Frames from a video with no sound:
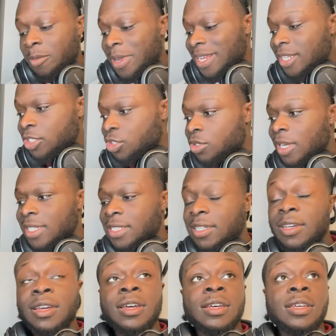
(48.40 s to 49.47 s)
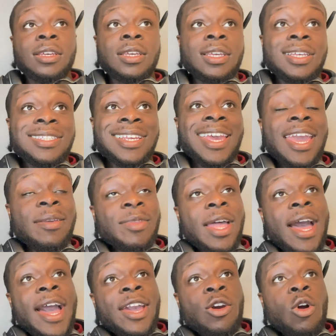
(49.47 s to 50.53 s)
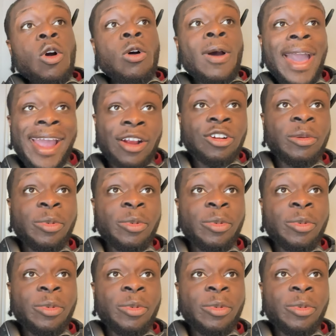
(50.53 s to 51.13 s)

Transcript: my initial idea is a game that I call Angry